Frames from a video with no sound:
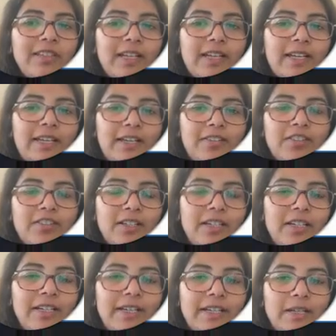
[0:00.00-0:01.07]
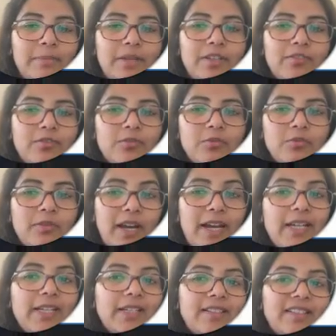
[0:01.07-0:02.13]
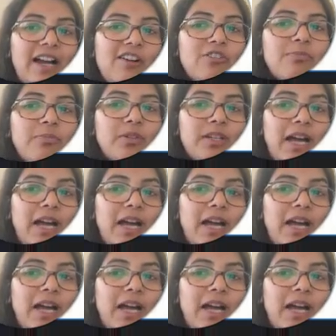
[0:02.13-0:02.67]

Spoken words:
like an external database to write its output